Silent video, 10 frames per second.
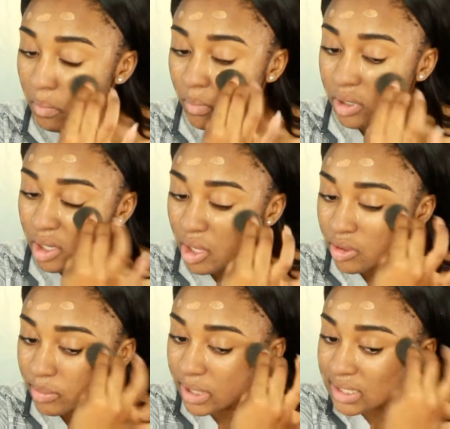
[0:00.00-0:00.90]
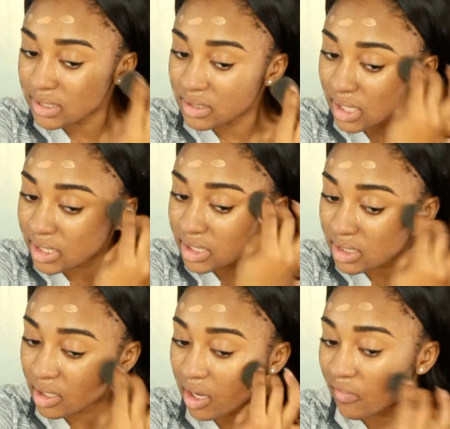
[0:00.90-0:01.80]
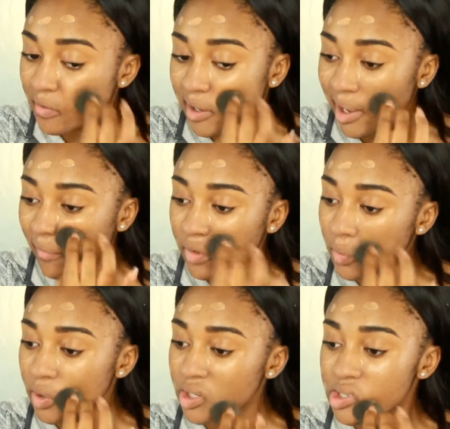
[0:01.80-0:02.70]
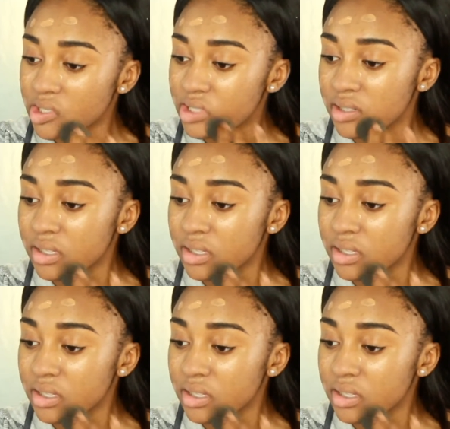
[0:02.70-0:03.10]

what other places I need to cover afterwards